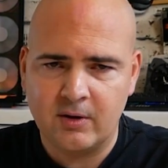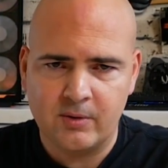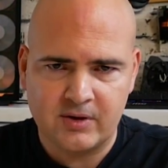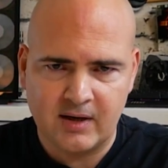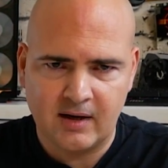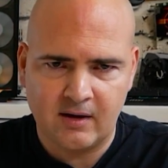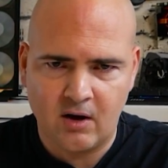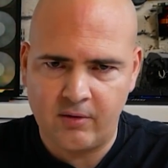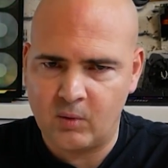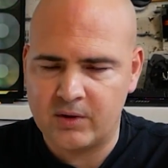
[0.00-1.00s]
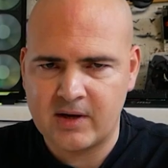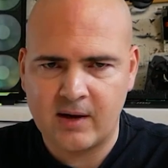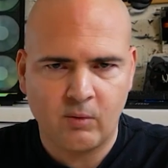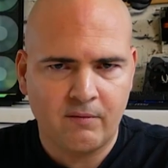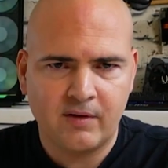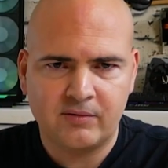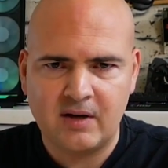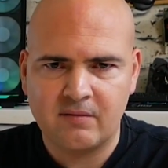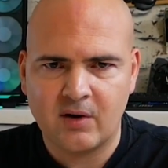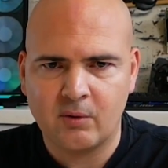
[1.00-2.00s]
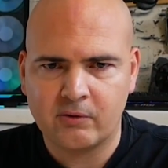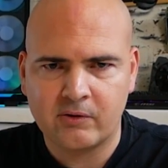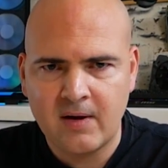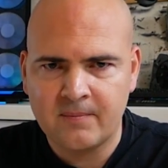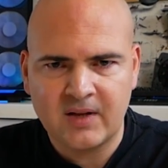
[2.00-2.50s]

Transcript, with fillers: using either 110 or 115 volts,